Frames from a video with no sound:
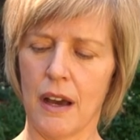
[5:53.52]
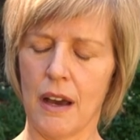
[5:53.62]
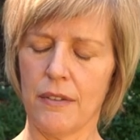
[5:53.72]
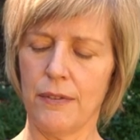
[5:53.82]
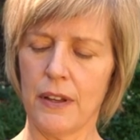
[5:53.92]

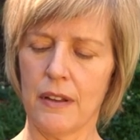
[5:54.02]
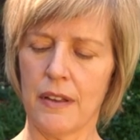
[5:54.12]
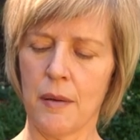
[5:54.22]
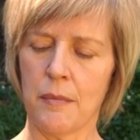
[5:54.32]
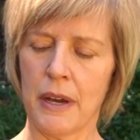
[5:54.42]
I feel
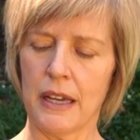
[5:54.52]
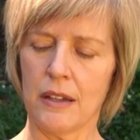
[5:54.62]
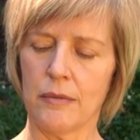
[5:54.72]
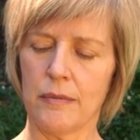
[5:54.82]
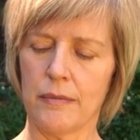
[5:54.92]
that
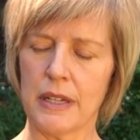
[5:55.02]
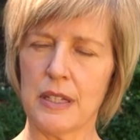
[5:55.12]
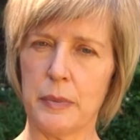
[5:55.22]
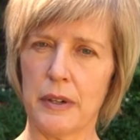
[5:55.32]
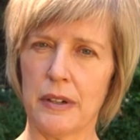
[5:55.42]
my
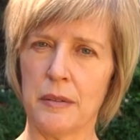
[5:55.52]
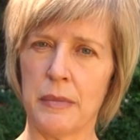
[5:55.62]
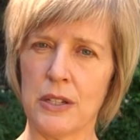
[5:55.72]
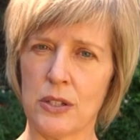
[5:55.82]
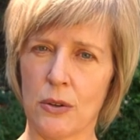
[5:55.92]
spirit,
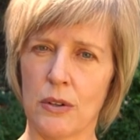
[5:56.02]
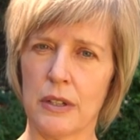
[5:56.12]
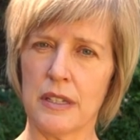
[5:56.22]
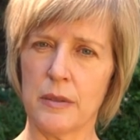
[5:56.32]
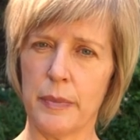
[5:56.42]
my soul
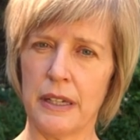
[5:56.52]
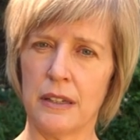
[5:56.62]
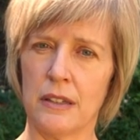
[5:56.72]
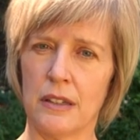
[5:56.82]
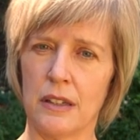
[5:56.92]
has
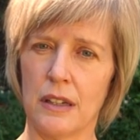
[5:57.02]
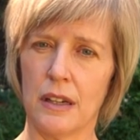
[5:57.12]
been